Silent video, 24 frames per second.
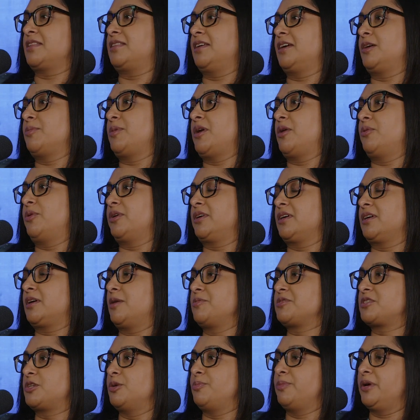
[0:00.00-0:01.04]
I think about when it
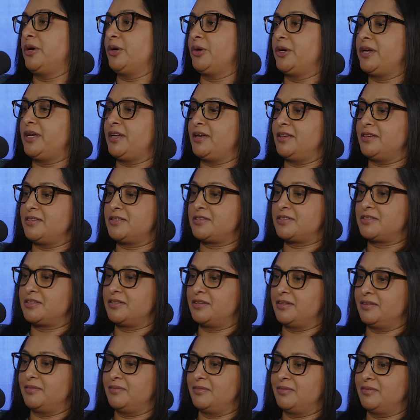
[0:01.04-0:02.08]
comes to Mary is
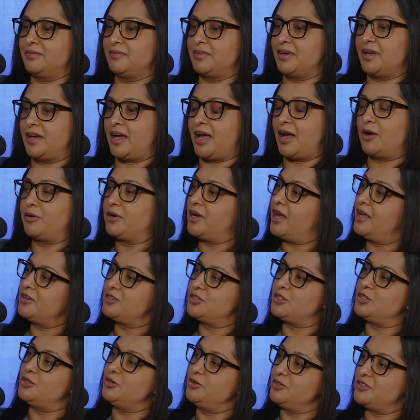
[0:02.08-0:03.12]
how God
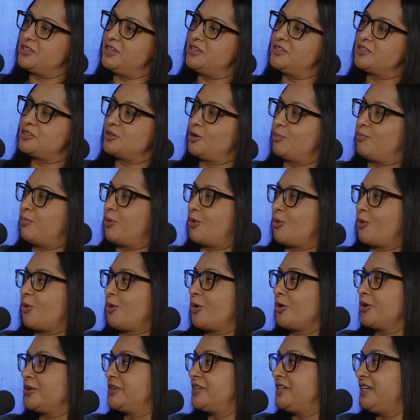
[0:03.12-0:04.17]
chooses a
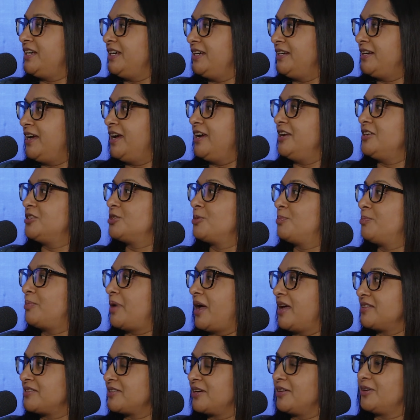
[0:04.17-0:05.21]
poor teenage
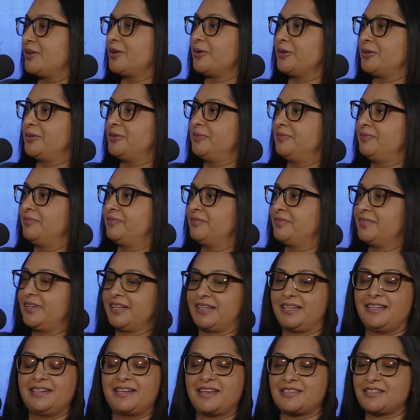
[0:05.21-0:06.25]
peasant girl.
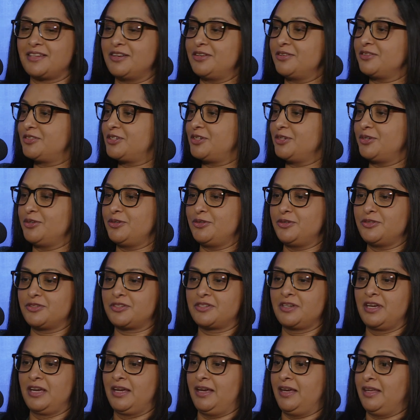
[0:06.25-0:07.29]
He doesn't
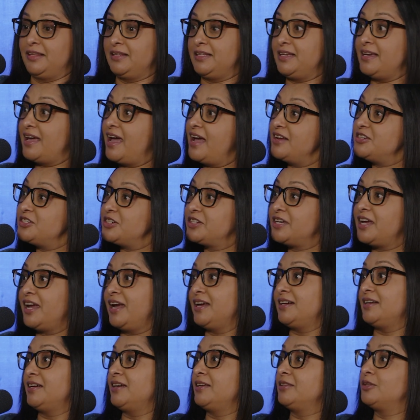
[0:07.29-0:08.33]
choose the
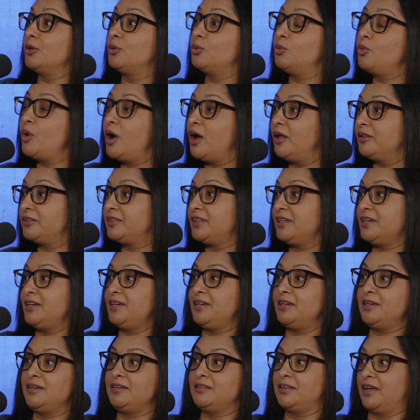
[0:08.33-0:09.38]
educated, the
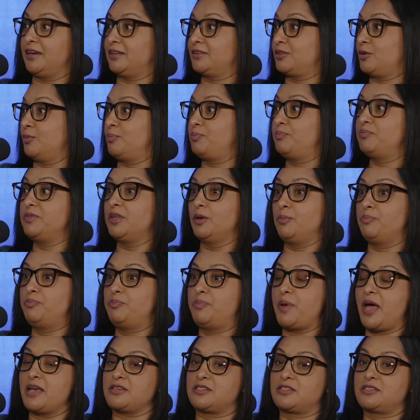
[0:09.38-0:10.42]
wealthy, like the
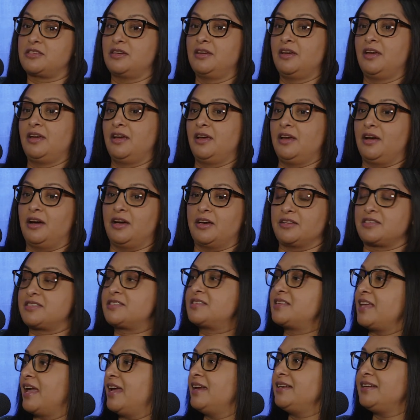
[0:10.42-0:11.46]
best
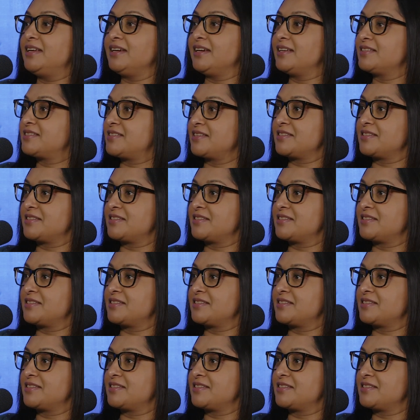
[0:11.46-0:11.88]
standing in